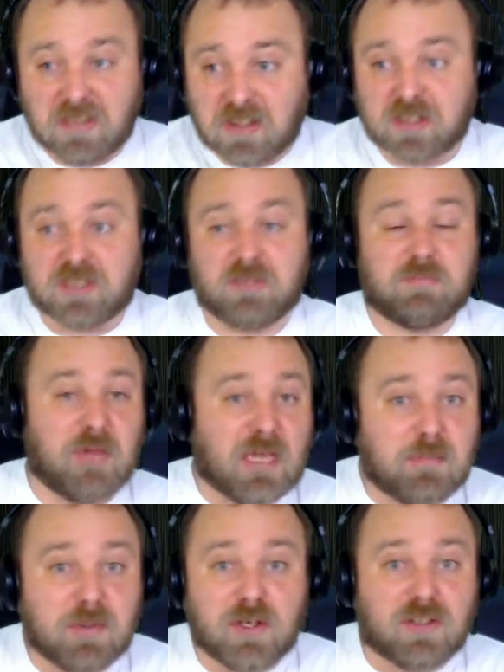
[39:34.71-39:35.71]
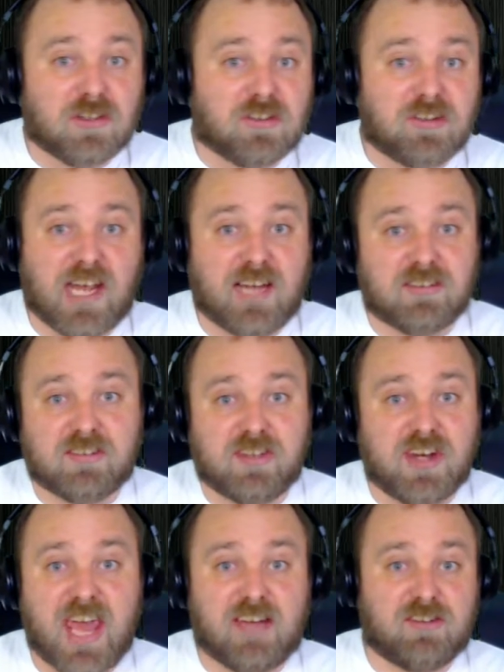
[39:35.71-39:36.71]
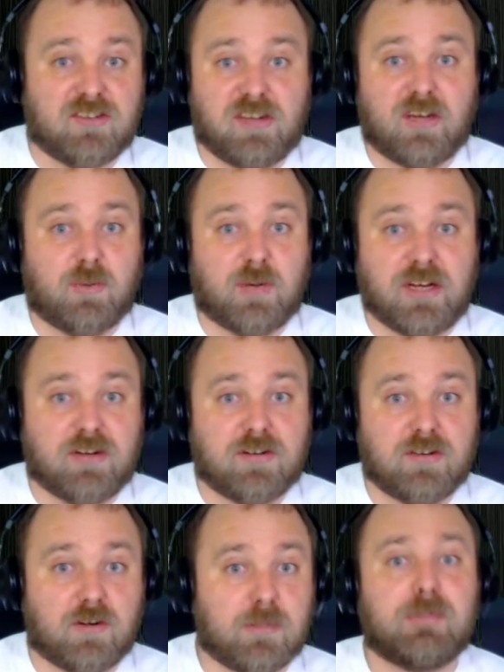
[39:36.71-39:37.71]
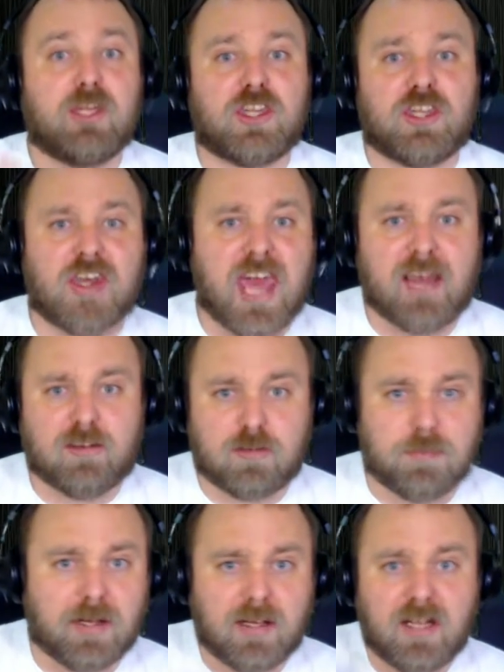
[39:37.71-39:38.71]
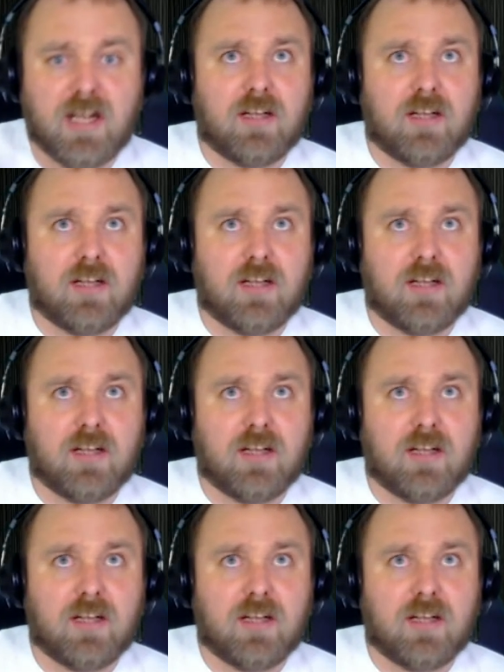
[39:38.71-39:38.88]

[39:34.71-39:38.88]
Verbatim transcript: there's maybe a good chance the next generation, or maybe not the next, but...